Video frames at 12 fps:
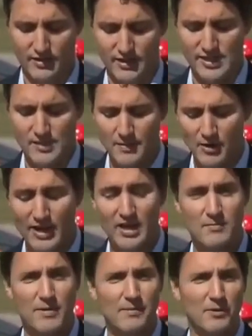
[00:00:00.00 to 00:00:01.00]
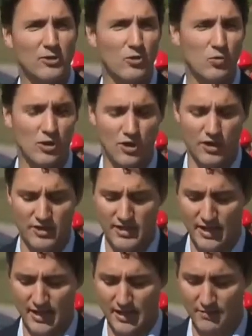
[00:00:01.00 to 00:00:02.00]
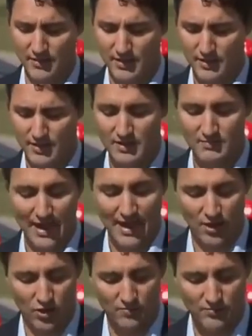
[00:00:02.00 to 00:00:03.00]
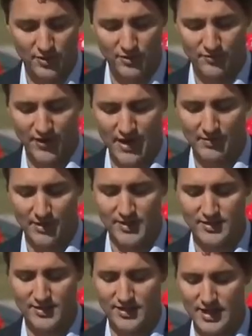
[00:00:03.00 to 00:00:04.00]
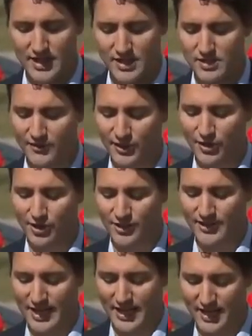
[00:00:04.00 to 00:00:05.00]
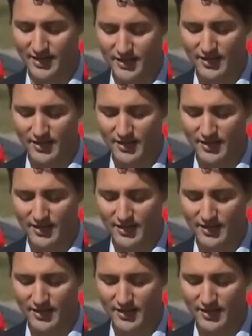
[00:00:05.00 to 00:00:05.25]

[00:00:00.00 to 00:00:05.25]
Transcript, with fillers: It's about getting people to work on time and back home to their families at the end of a long day.